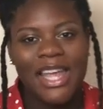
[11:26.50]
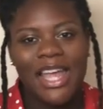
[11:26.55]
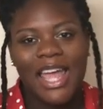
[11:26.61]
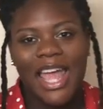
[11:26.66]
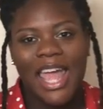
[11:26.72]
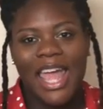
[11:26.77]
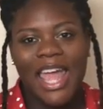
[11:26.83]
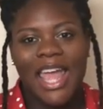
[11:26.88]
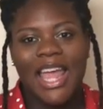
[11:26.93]

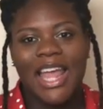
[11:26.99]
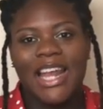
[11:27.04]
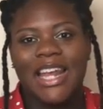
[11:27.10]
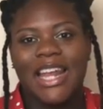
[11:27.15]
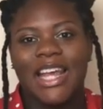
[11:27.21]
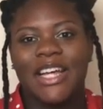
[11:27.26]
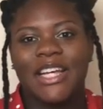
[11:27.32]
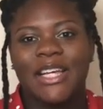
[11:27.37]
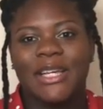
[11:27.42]
and
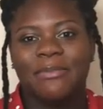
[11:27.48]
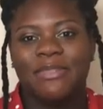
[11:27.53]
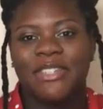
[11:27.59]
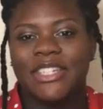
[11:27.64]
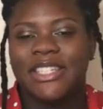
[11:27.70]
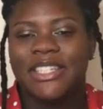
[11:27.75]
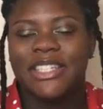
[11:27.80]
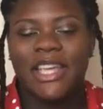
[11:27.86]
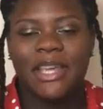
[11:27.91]

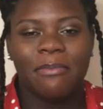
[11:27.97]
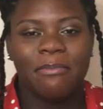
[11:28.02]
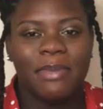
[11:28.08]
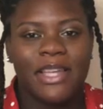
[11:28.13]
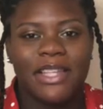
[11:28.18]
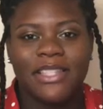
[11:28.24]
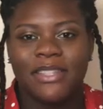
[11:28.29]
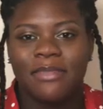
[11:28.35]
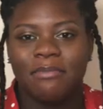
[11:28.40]
just
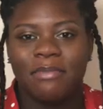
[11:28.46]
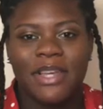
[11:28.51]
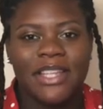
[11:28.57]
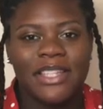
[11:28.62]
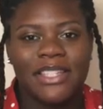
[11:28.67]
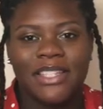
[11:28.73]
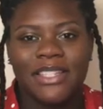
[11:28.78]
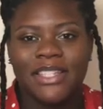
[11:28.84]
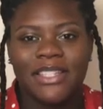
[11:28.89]
tidbits and
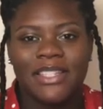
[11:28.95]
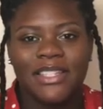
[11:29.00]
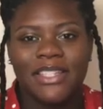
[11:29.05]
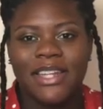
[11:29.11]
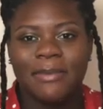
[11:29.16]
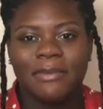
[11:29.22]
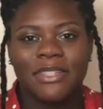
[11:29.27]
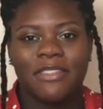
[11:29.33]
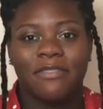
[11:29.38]
pieces and
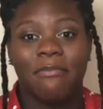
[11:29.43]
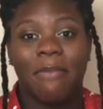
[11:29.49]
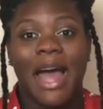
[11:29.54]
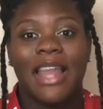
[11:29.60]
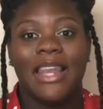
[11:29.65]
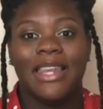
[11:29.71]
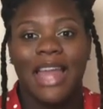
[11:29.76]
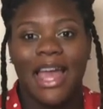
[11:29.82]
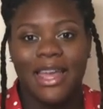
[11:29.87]
snips of my
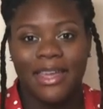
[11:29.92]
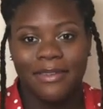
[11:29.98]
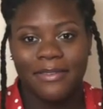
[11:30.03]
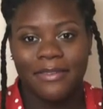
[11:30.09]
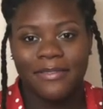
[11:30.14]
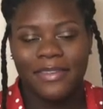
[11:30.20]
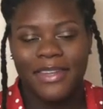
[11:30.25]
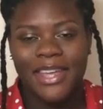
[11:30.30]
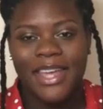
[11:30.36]

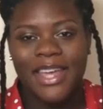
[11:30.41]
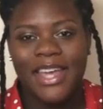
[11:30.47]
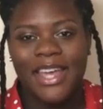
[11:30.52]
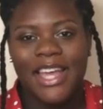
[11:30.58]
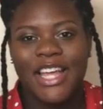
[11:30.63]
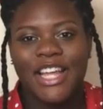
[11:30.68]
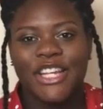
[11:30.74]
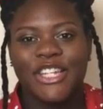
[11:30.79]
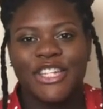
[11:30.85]
life
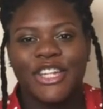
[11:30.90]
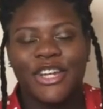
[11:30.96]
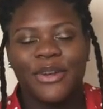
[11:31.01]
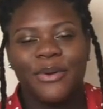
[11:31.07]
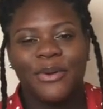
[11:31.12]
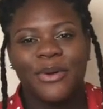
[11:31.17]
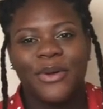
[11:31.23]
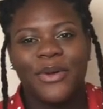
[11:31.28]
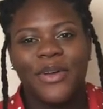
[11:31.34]
in
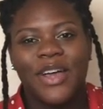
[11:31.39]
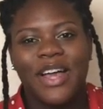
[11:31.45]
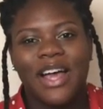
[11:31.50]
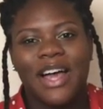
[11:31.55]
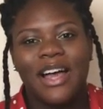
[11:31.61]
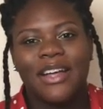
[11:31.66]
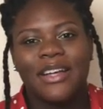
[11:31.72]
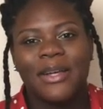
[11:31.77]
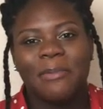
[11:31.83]
general.
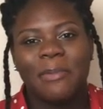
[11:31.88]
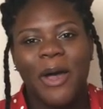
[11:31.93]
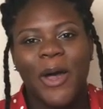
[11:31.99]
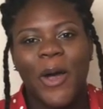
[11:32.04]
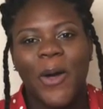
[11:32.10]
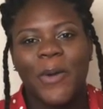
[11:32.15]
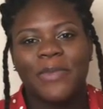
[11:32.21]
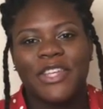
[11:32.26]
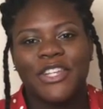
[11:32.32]
I
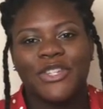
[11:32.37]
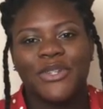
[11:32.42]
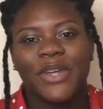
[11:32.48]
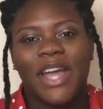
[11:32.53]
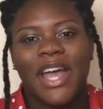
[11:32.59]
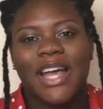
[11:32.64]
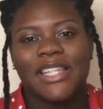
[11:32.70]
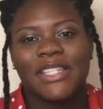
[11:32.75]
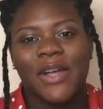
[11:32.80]
hope that you
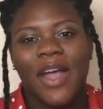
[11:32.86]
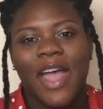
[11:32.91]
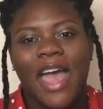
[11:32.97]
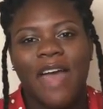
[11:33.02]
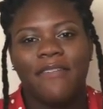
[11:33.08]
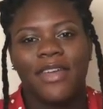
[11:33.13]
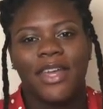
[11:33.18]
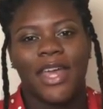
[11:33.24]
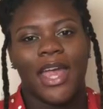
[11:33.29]
guys are
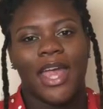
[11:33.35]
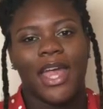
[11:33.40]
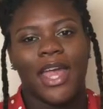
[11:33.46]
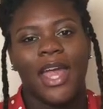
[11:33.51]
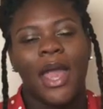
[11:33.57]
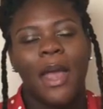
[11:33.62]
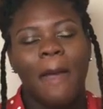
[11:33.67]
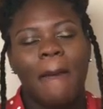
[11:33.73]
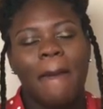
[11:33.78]
having a
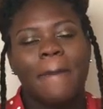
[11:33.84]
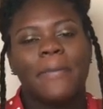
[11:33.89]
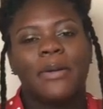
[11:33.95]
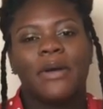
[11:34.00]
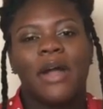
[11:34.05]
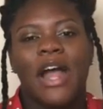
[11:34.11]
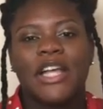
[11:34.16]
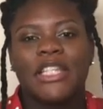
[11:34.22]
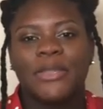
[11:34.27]

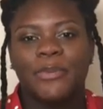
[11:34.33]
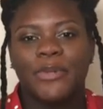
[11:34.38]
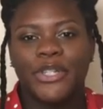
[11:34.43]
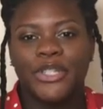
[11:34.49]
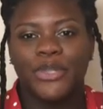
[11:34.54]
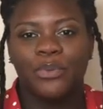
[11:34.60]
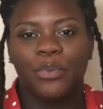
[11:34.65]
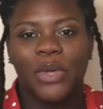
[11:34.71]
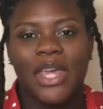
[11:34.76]

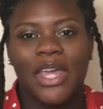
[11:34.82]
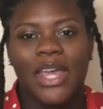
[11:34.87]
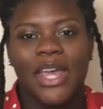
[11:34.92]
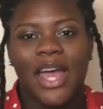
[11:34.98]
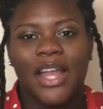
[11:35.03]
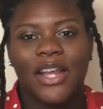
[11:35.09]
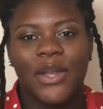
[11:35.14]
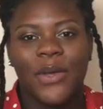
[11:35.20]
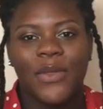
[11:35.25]
prosperous week.
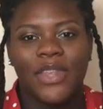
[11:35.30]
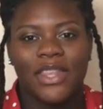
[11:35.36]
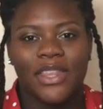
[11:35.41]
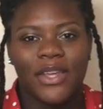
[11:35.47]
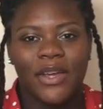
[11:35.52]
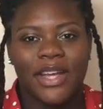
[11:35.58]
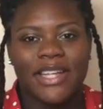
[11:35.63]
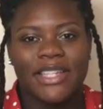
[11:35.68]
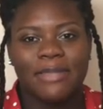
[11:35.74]
I know that
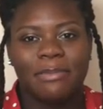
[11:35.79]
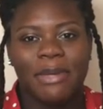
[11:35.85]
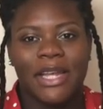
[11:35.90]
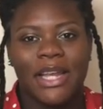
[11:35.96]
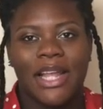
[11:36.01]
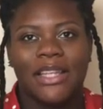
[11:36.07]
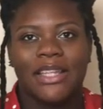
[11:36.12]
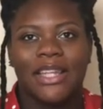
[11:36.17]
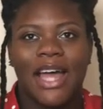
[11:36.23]
there has been
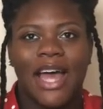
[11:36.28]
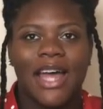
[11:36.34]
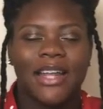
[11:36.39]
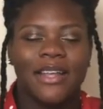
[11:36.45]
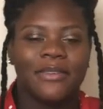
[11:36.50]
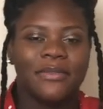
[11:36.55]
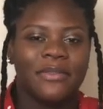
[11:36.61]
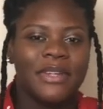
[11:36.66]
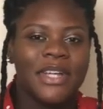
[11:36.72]
a lot
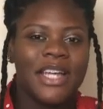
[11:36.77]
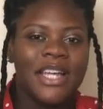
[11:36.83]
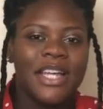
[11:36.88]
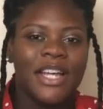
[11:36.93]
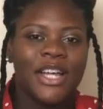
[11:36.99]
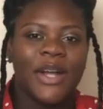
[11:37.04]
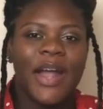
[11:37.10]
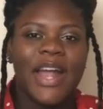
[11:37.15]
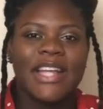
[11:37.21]
of
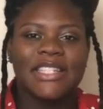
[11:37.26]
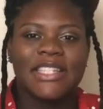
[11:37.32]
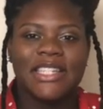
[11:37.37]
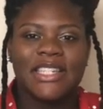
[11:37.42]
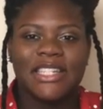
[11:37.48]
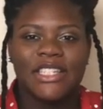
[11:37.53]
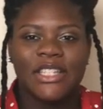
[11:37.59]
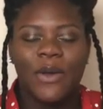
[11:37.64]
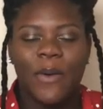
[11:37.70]

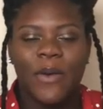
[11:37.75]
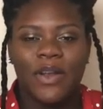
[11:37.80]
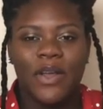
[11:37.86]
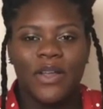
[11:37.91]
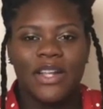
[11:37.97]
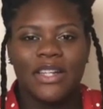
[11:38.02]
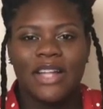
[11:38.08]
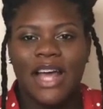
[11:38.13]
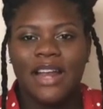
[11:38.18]
craziness going
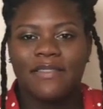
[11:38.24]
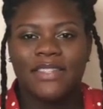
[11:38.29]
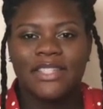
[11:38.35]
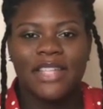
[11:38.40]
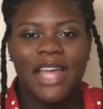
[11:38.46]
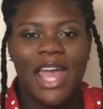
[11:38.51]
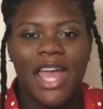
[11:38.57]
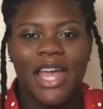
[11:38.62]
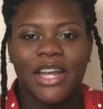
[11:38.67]
on, a lot of
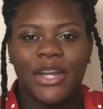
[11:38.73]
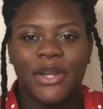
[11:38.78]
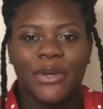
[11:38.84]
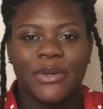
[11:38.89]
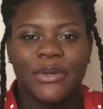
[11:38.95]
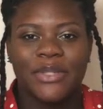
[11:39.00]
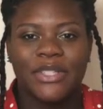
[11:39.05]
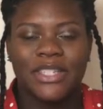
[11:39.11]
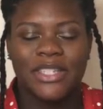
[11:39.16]
sad
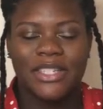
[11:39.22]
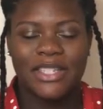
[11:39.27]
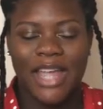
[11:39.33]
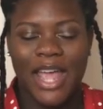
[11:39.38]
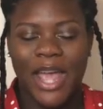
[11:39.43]
news and